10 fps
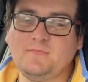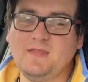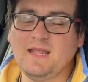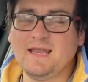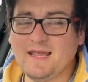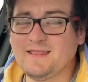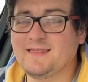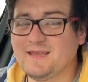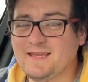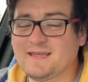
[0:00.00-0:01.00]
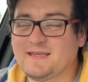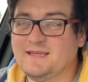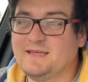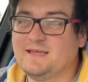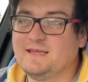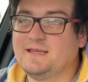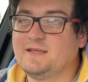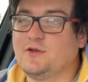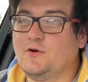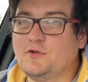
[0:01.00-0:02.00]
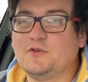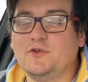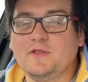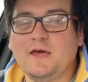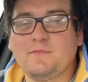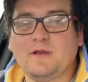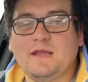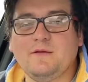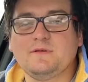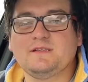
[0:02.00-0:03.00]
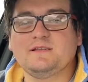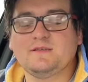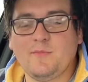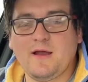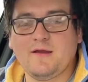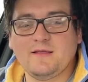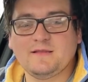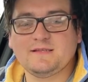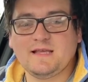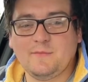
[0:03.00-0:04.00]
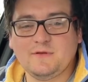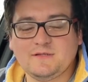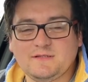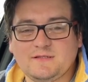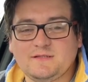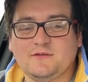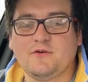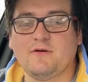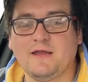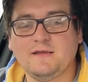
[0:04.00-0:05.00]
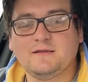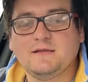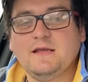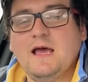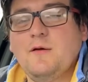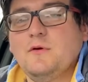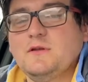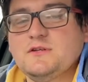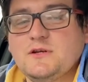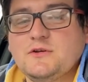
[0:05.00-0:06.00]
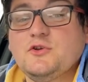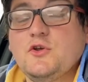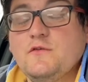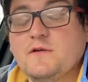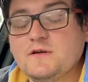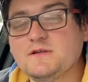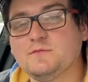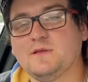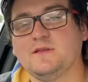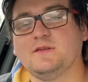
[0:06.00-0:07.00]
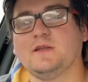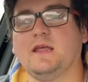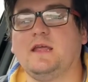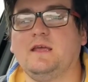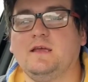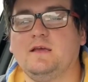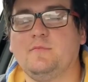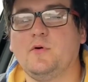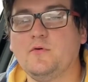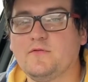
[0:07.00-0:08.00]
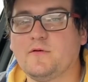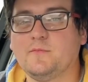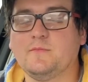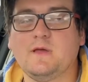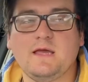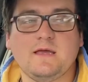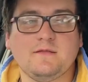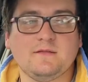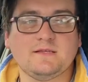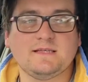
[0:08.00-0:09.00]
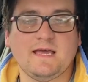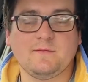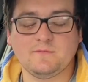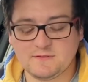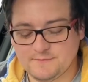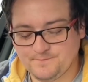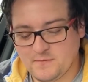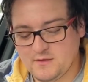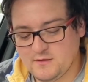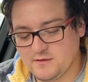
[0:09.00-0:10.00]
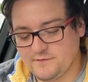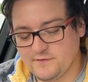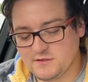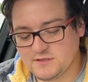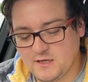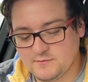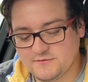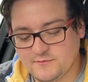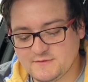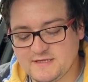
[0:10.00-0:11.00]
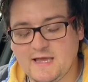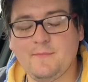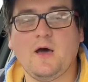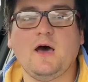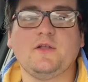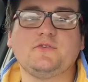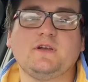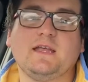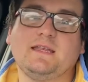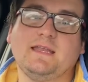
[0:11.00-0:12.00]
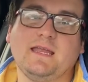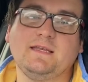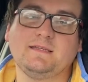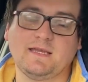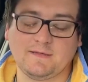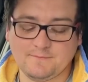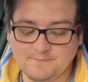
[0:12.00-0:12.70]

And I think God knew that when he was inspiring the psalmists to write. I want to share two verses with you today, both from the Psalms. The first comes from Psalm 119.